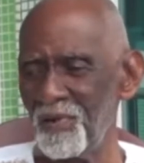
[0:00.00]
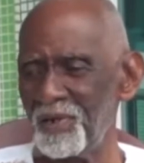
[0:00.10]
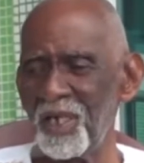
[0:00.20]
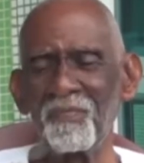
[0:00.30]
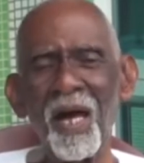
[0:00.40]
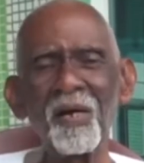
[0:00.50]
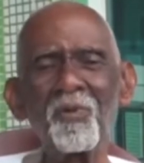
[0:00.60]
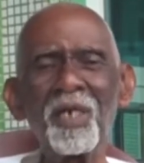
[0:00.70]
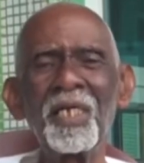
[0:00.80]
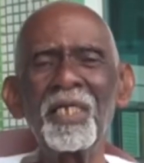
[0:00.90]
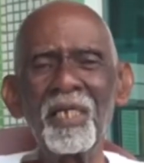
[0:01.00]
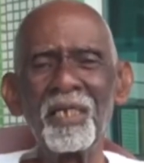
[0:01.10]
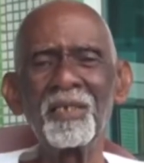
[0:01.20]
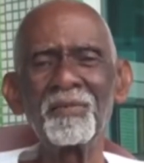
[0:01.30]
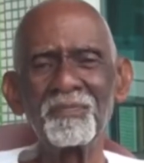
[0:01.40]
Came back with a
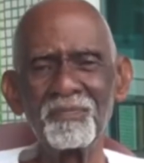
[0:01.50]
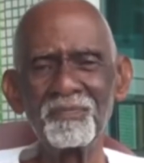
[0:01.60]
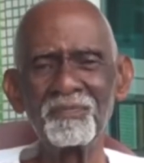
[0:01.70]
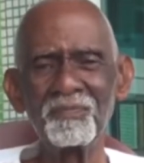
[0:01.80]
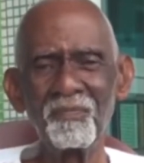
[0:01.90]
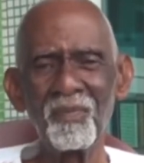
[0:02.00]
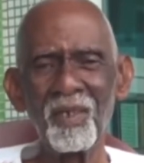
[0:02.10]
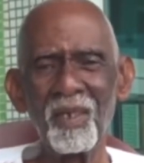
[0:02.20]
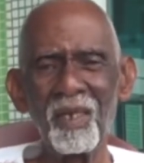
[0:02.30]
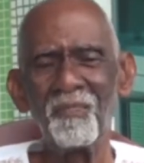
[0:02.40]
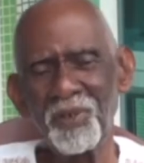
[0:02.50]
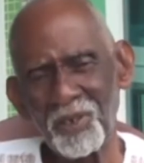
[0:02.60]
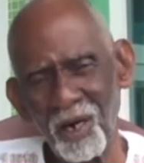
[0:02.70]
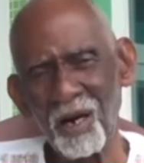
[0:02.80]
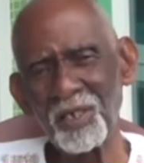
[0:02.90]
healing.
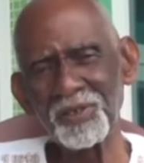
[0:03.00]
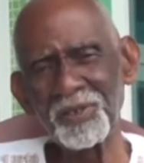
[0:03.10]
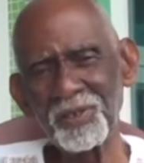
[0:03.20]
Because